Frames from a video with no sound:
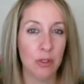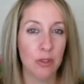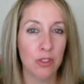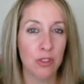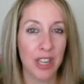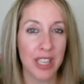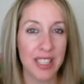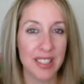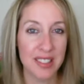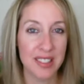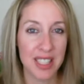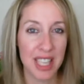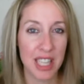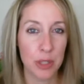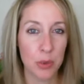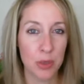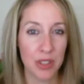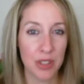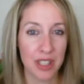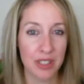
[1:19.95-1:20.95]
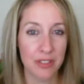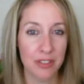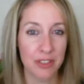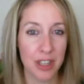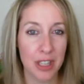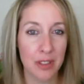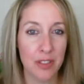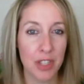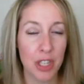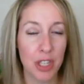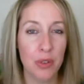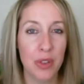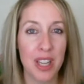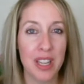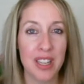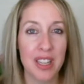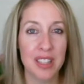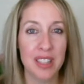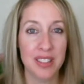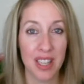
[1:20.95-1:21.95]
running schedule in front of you
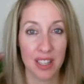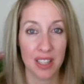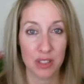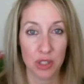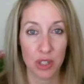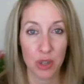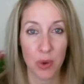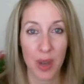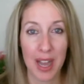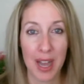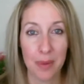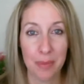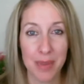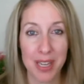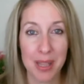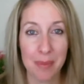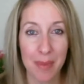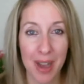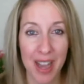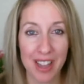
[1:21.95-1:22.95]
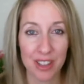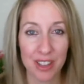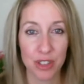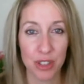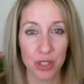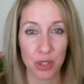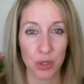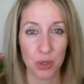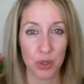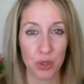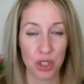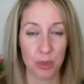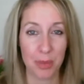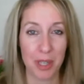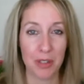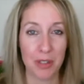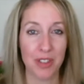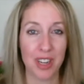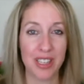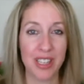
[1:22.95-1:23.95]
and it tells you how many miles you should
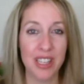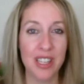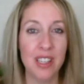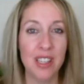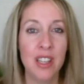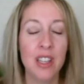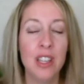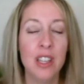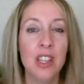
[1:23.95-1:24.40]
be running.